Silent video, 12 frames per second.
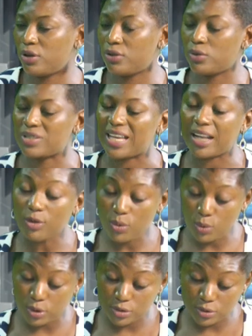those. I
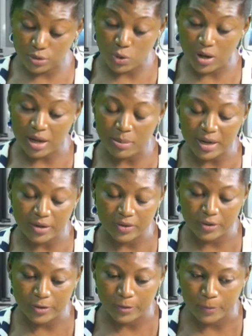don't want to talk
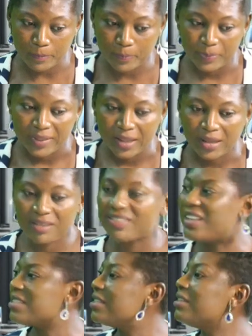about
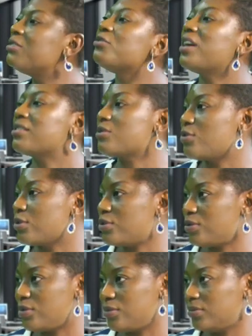creating
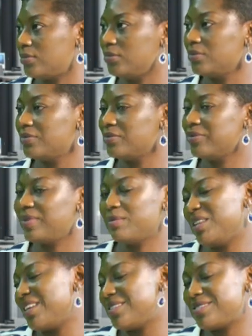infrastructure,
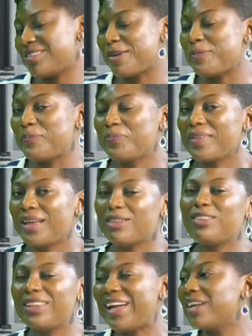because I
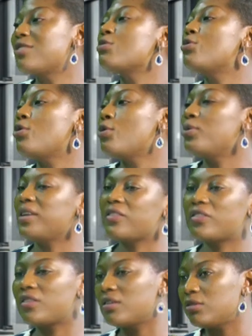don't like to go with
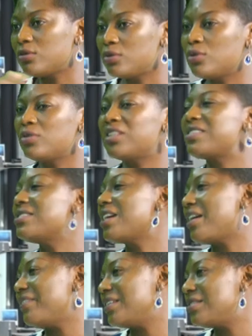this
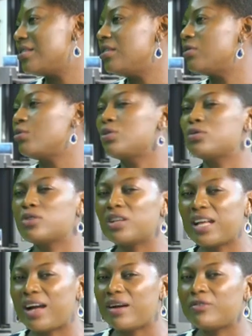narrative. We do not
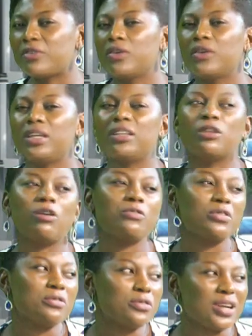have enough
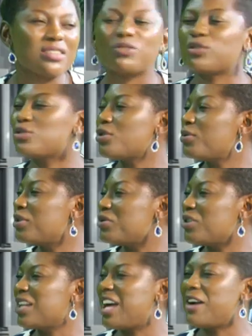infrastructure. We do
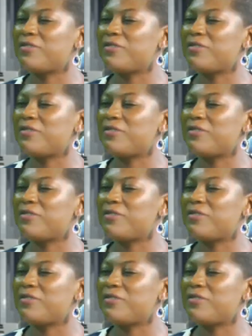not have